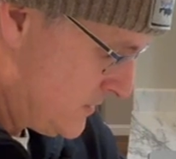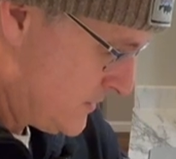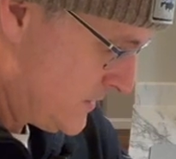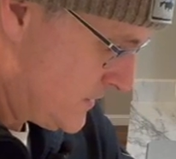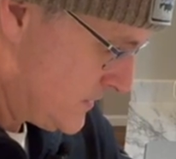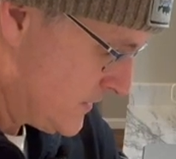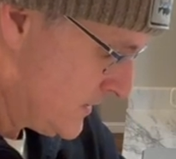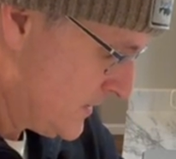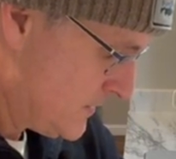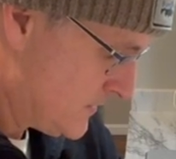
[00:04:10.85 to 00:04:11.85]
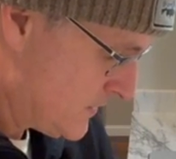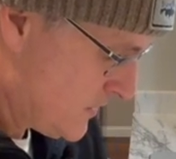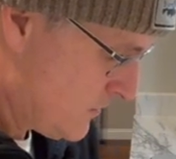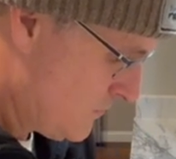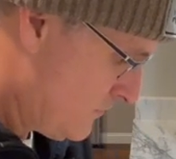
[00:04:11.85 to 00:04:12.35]
just like
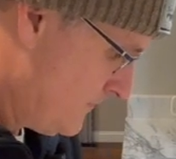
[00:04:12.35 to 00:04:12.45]
so.